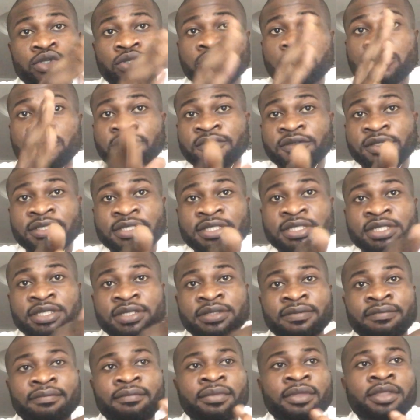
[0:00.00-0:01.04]
to 14.
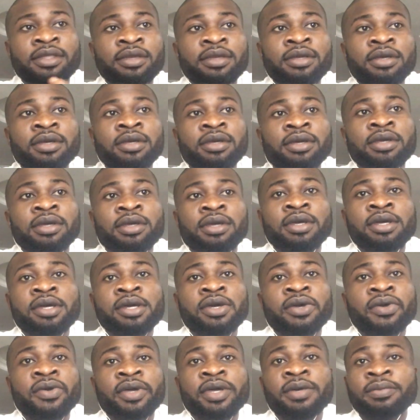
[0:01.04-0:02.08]

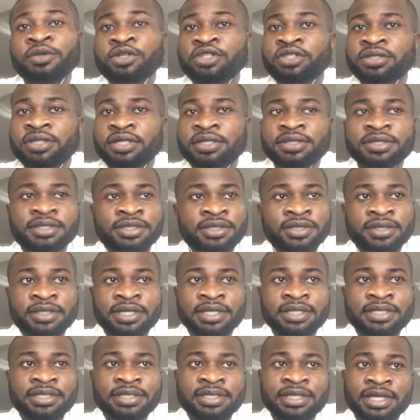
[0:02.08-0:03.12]
Emotional
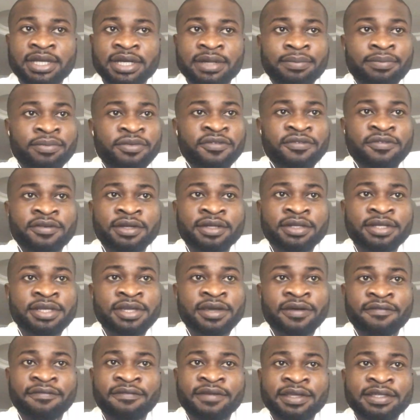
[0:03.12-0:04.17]
disorders can profoundly
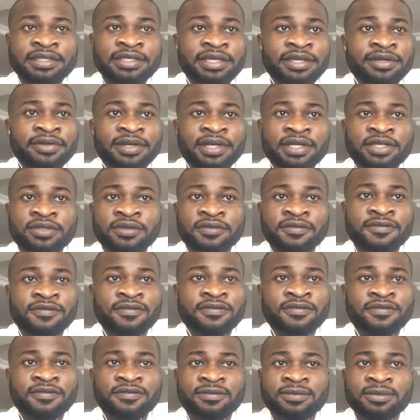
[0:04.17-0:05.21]
affect areas of
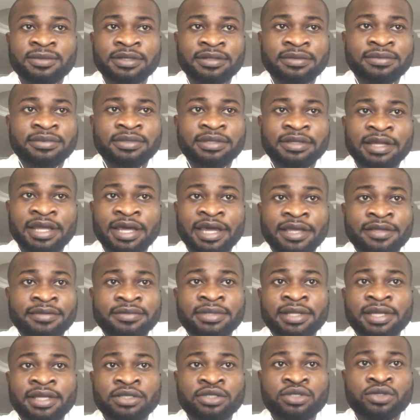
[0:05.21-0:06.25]
life
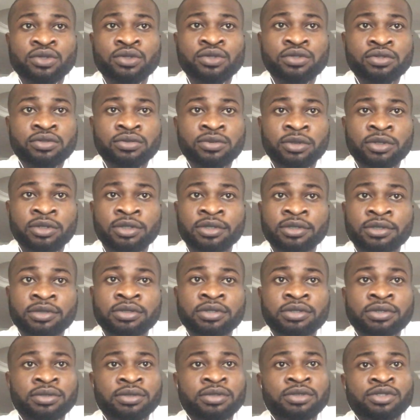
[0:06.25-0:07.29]
like schoolwork,
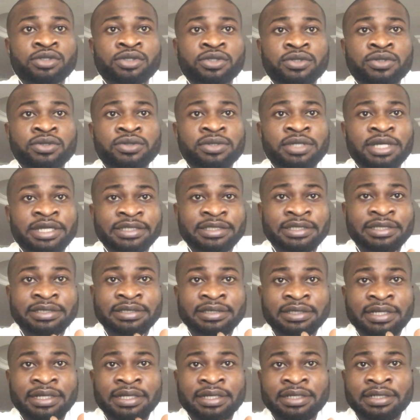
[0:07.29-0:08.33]
school
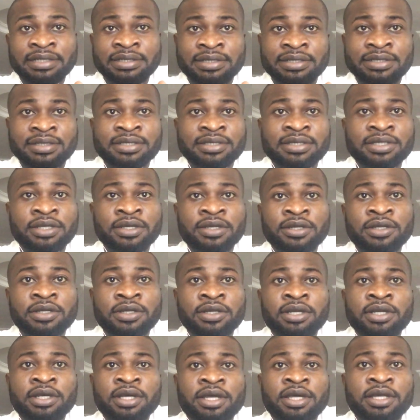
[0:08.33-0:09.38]
attendance,
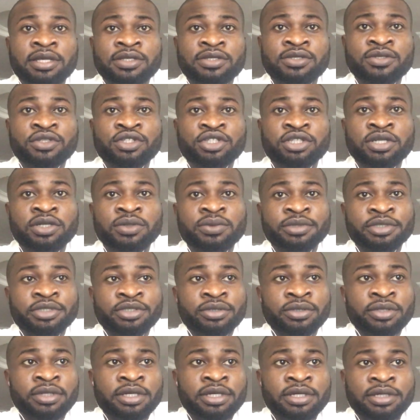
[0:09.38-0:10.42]
social
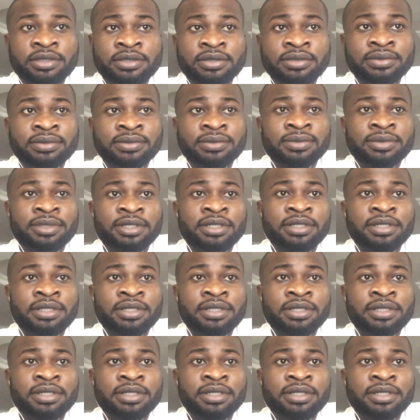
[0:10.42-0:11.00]
withdrawal,